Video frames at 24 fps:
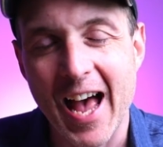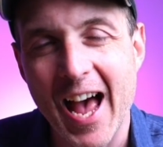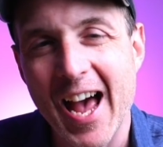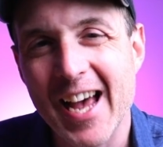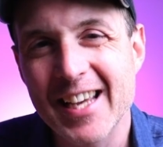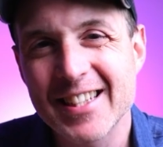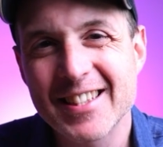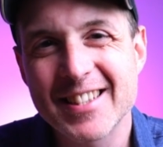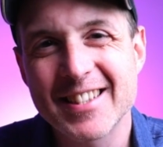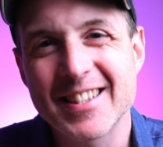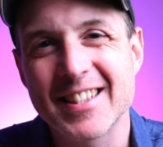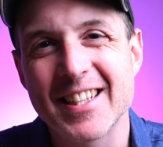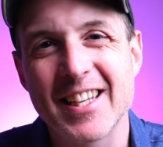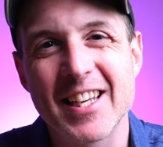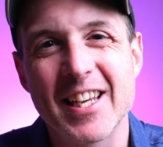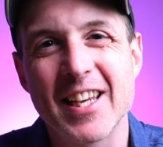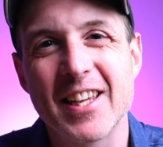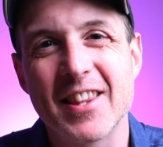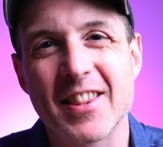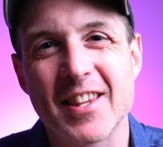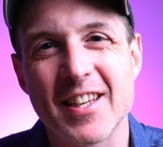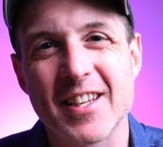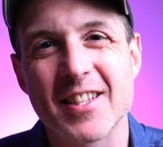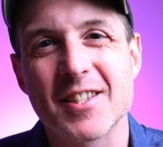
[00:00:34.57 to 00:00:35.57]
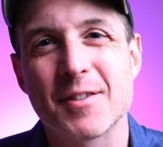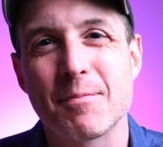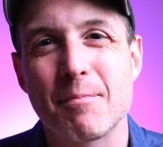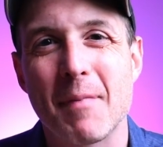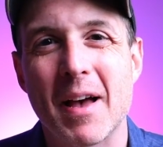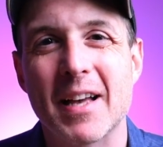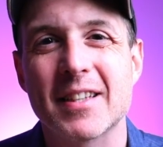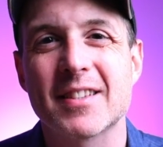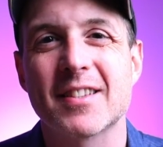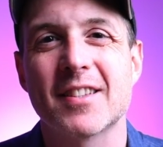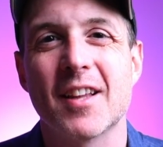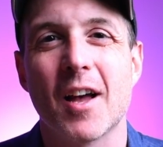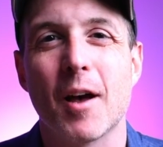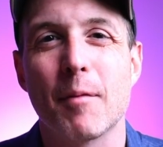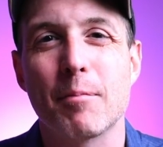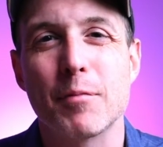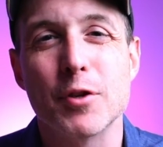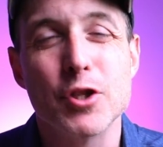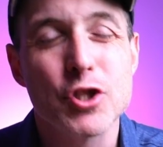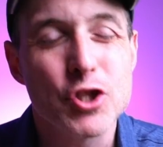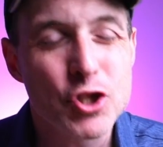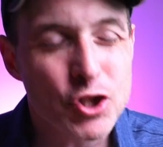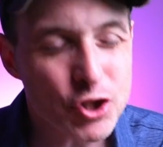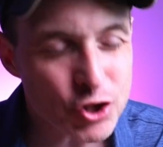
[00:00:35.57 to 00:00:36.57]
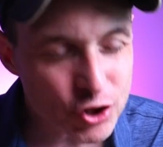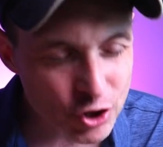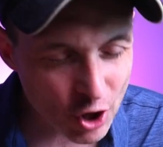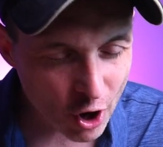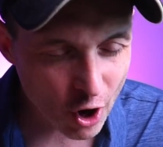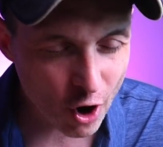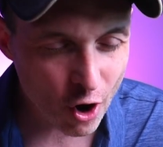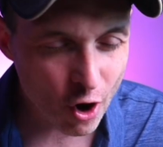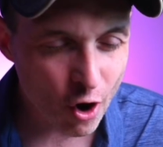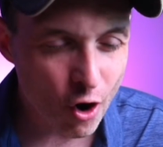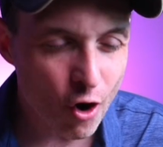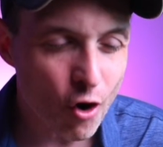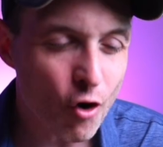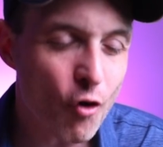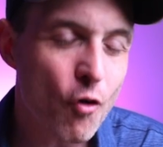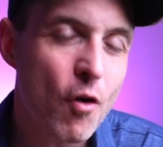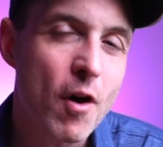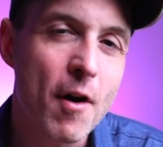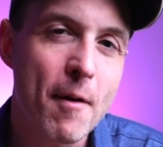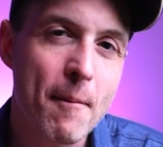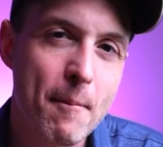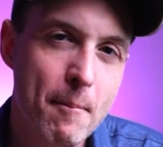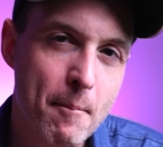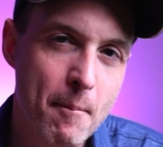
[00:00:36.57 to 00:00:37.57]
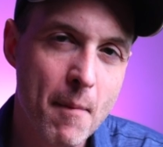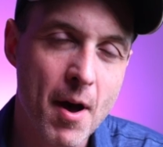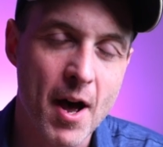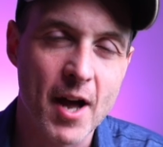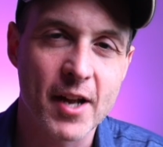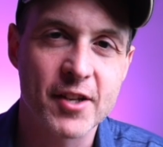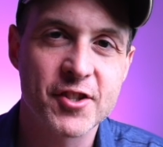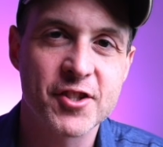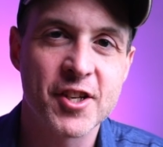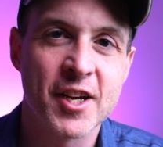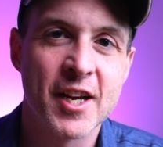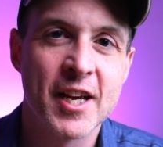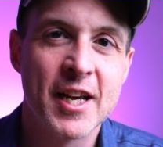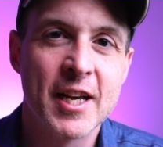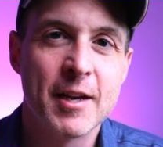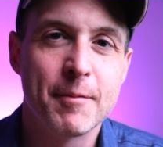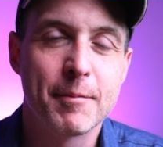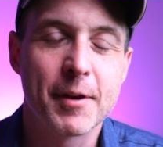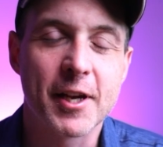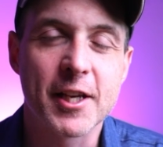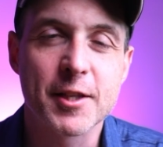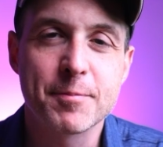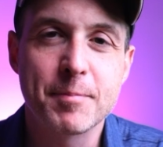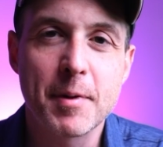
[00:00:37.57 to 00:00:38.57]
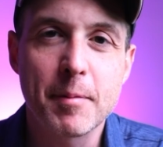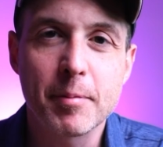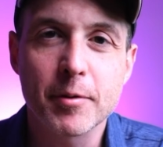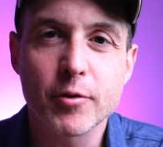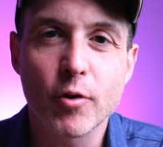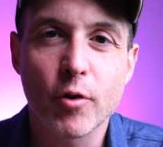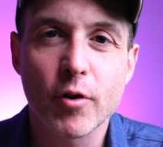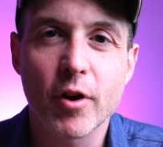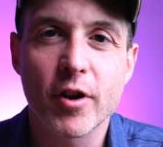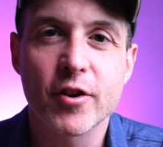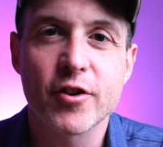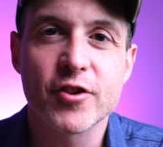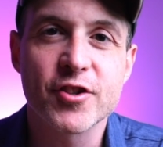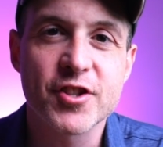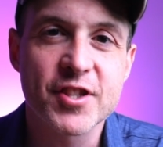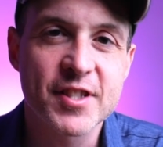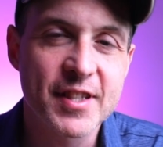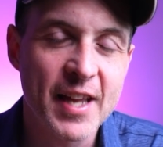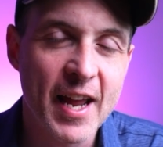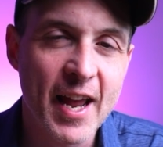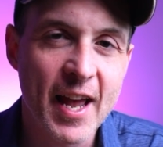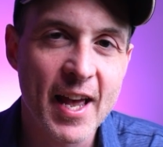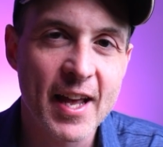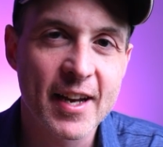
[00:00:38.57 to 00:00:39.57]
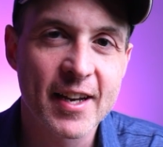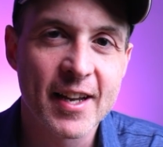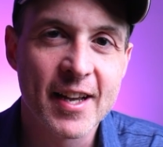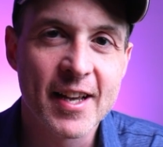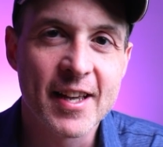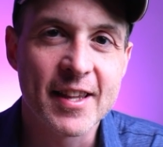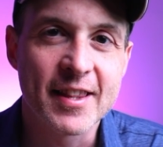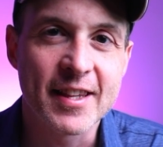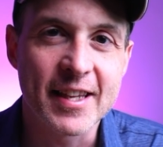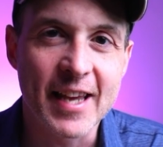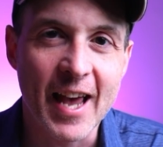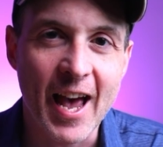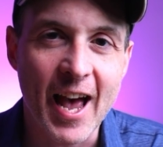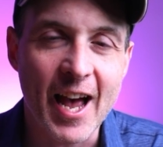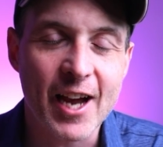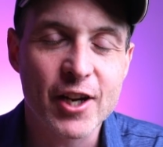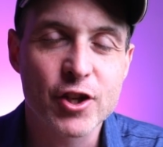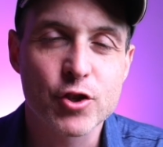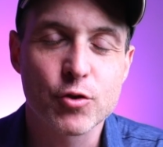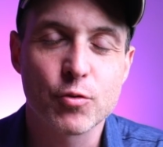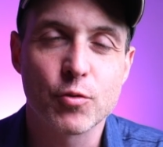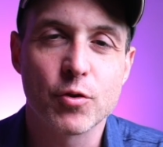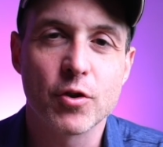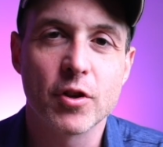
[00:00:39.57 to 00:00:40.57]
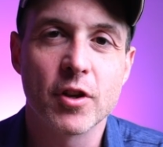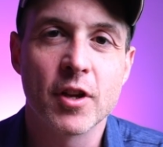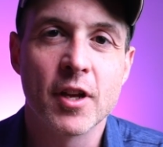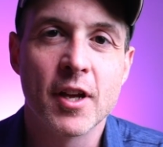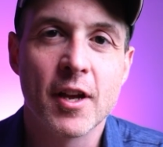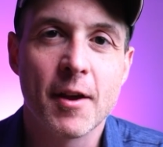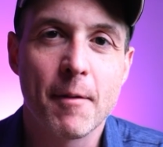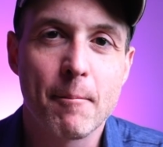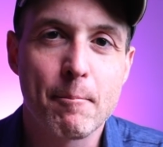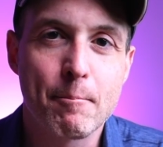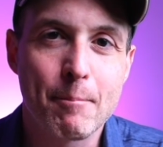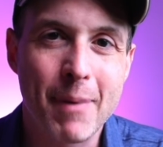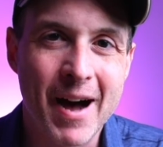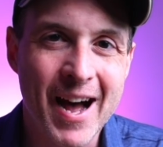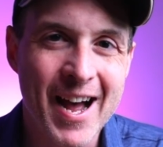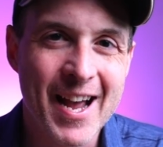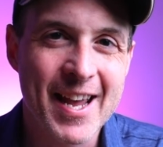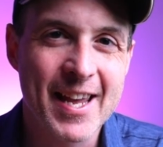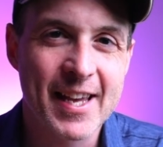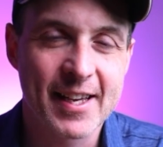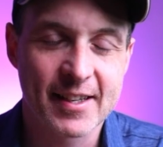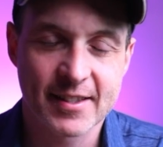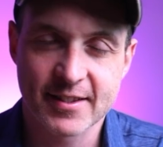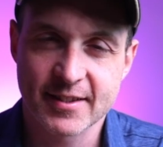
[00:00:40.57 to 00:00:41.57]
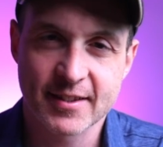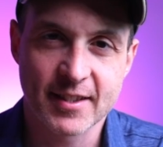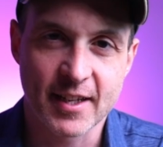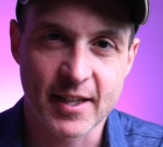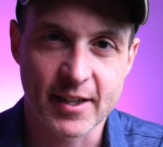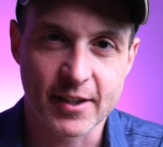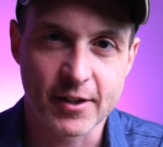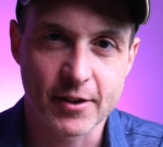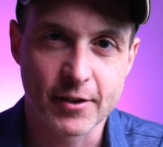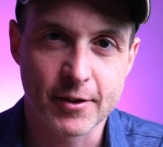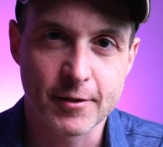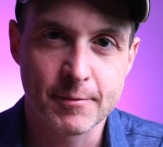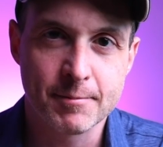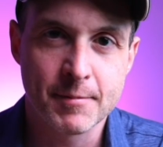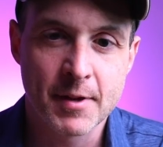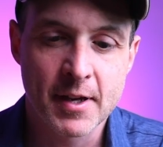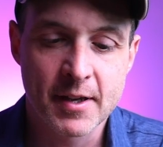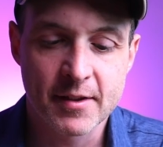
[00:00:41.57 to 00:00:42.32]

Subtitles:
I see this messed up so much because people don't understand the actual buying cycle,